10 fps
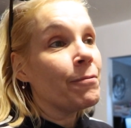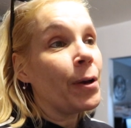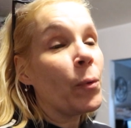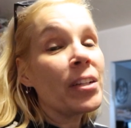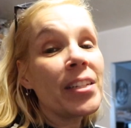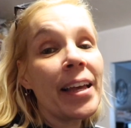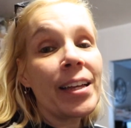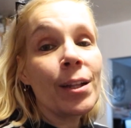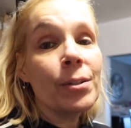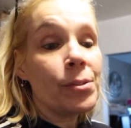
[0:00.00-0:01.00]
I wear
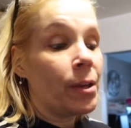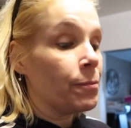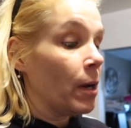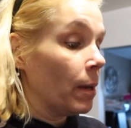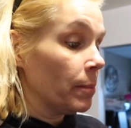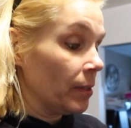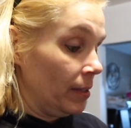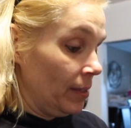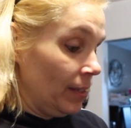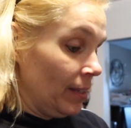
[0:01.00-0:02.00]
tight clothes, they rub.
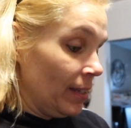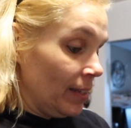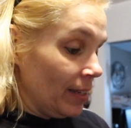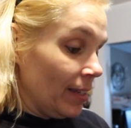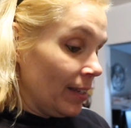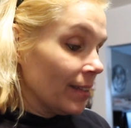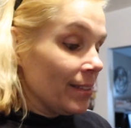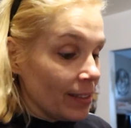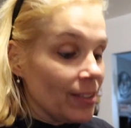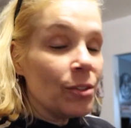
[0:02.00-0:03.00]

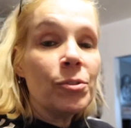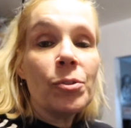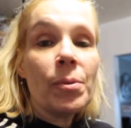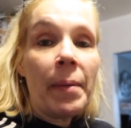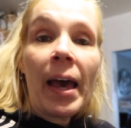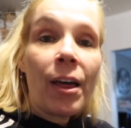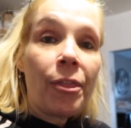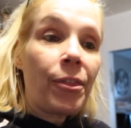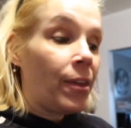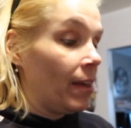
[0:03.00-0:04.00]
You do the math.